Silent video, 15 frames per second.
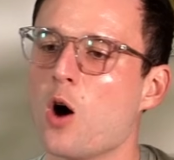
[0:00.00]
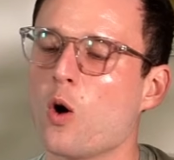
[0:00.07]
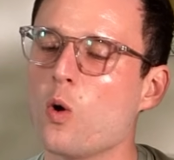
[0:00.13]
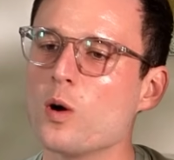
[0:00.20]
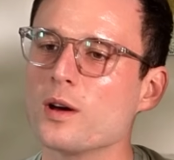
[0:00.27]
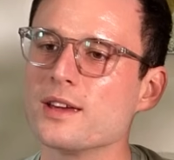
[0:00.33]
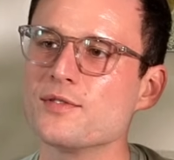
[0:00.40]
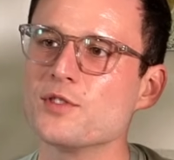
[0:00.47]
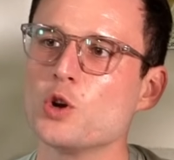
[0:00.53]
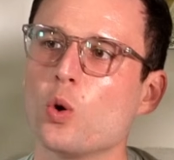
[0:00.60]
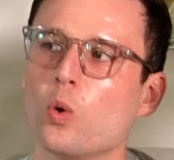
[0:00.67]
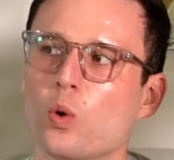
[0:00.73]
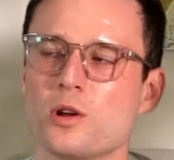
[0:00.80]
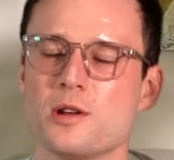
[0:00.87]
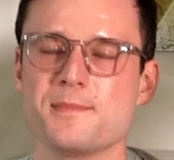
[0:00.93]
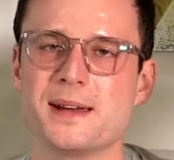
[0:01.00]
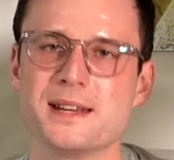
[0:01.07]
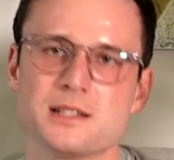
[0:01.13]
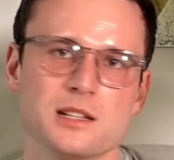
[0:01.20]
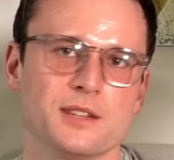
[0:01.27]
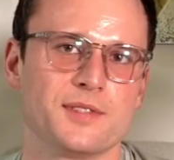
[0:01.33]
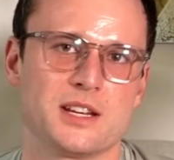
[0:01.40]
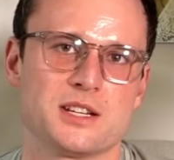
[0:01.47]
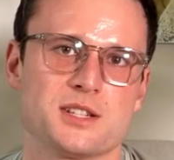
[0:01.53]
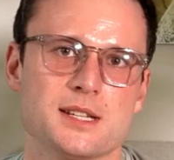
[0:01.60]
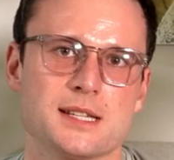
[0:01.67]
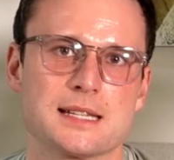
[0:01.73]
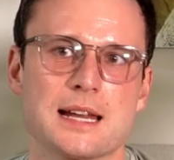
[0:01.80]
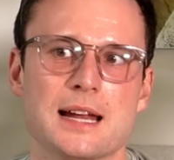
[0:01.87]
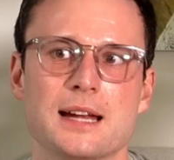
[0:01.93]
Or even ornamental
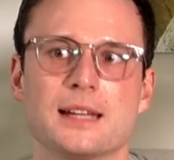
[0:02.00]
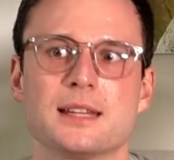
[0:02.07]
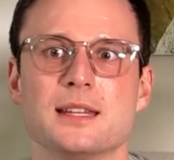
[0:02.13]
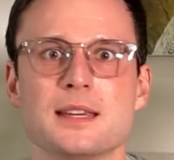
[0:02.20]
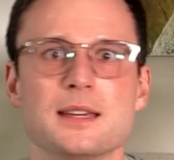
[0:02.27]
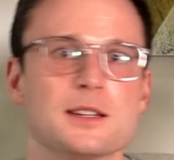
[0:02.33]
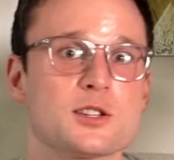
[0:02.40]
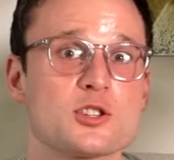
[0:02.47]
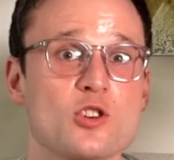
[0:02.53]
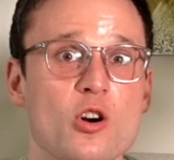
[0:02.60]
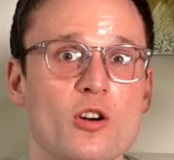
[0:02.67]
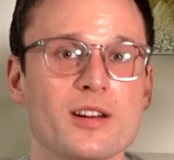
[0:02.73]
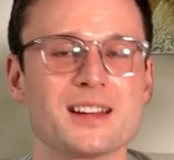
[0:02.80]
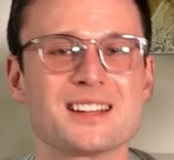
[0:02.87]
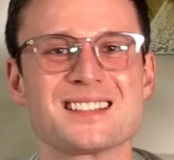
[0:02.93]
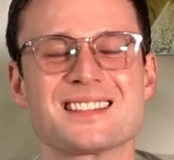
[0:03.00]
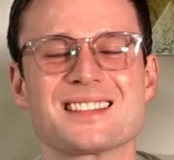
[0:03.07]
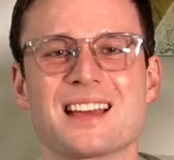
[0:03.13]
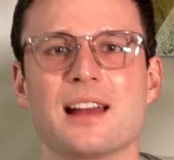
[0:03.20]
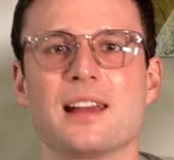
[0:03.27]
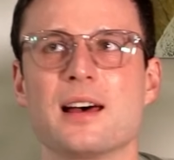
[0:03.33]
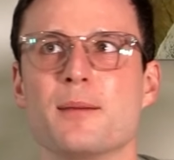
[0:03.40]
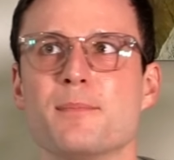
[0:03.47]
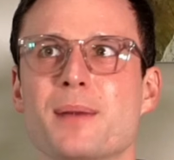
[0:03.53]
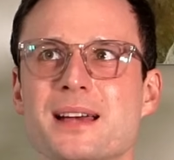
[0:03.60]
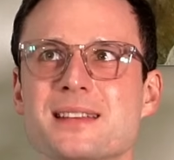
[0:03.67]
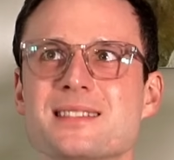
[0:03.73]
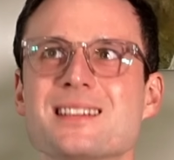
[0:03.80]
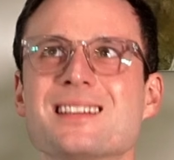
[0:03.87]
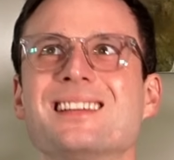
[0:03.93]
veggies like the Dioscorea discolor,
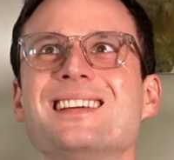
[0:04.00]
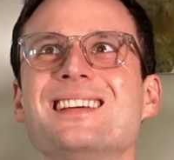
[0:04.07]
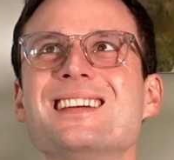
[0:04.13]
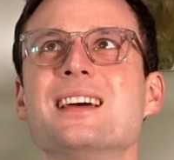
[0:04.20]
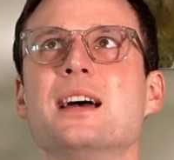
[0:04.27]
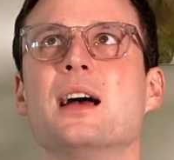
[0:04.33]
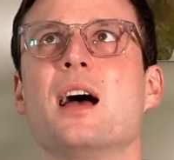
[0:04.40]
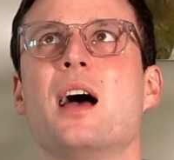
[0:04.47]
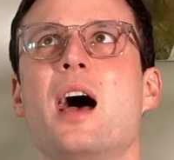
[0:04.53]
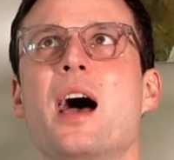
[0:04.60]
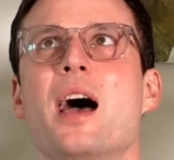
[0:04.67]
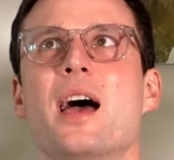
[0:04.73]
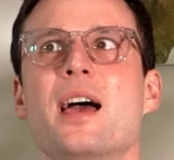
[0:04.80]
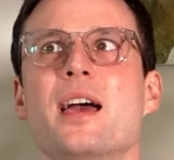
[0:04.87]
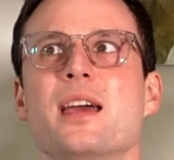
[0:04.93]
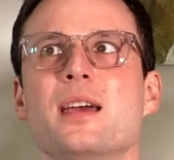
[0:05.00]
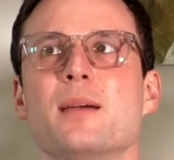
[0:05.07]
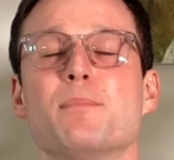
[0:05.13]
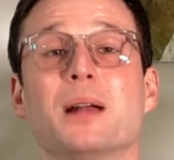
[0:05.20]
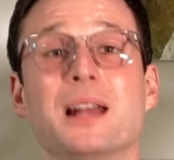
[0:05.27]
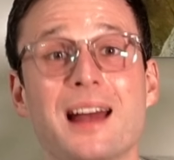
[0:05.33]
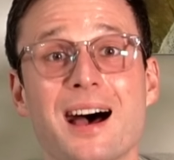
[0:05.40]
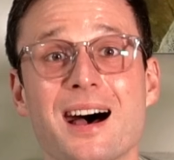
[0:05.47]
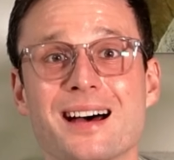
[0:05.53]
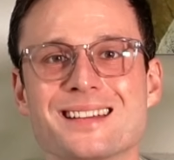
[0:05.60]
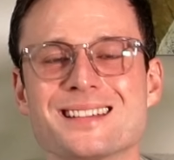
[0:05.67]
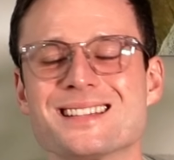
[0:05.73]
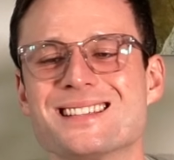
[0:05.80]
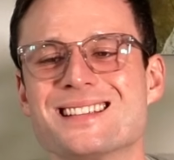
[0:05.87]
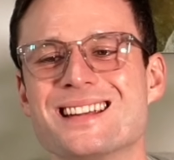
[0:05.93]
basically a
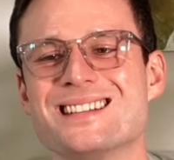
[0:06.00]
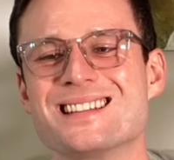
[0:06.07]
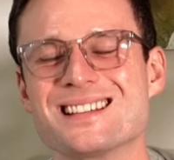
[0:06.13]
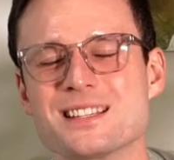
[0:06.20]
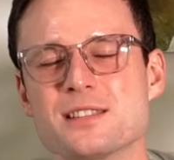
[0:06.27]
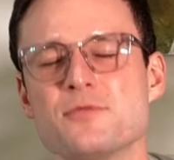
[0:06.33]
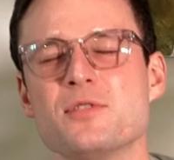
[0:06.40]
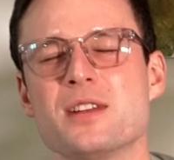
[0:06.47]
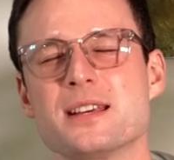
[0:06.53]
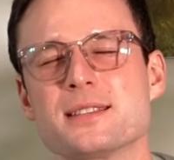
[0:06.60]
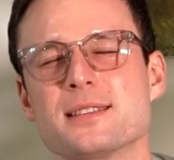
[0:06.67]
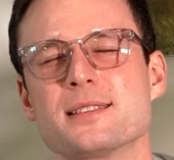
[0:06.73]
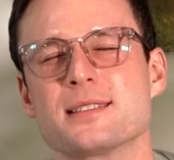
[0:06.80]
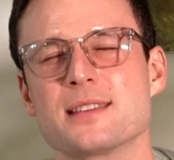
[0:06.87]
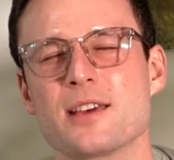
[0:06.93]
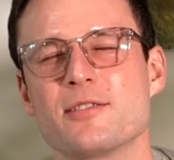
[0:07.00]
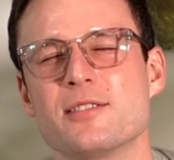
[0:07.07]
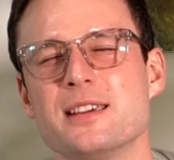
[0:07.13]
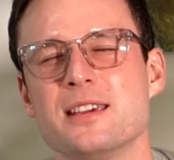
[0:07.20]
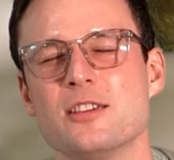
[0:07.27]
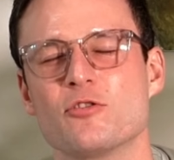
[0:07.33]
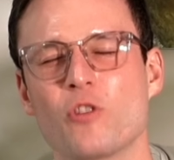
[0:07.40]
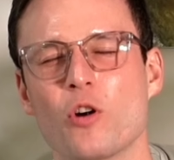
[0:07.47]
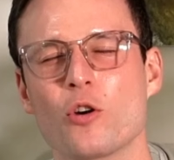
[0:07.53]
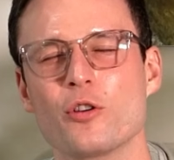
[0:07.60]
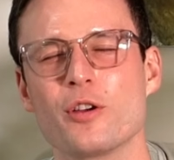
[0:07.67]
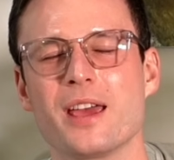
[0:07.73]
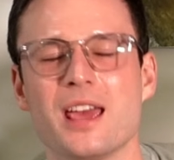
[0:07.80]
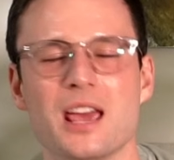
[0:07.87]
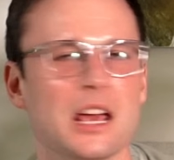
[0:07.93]
plant that doesn't necessarily
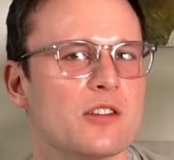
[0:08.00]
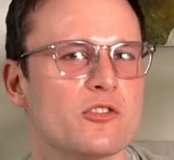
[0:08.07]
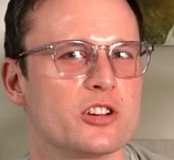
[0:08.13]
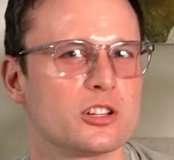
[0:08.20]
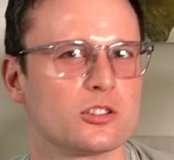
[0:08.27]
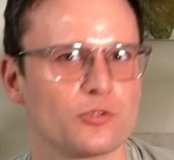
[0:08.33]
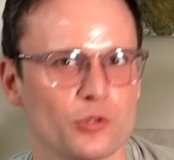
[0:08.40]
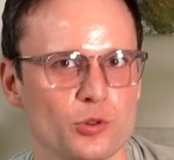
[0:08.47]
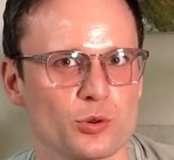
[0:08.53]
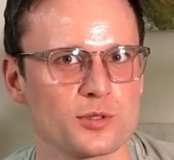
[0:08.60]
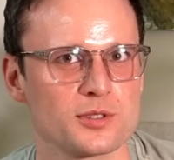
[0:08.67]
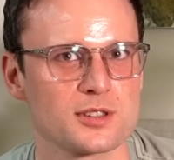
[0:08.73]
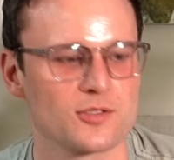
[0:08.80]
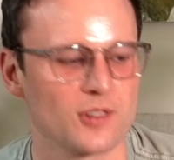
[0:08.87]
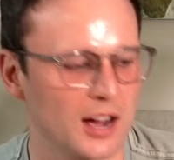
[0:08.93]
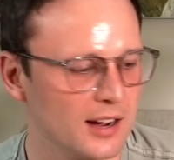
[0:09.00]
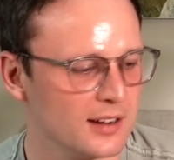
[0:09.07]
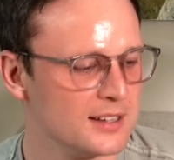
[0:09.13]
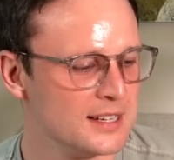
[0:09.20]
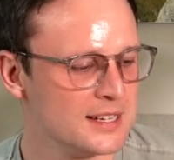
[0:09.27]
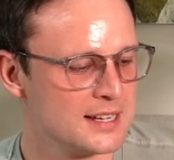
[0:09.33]
grow aerial roots, right?